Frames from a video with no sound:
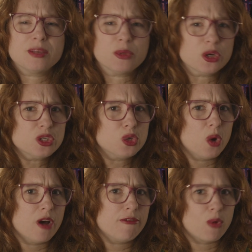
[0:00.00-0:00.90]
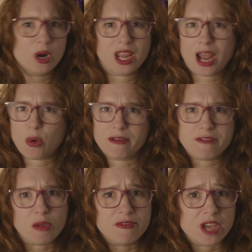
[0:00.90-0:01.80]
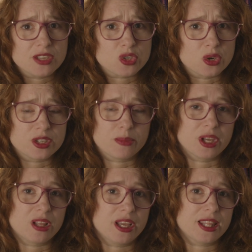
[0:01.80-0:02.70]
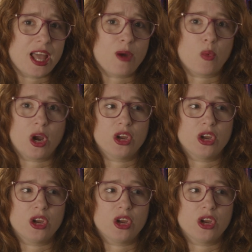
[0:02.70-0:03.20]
similar to a 48-hour film fest or something like that,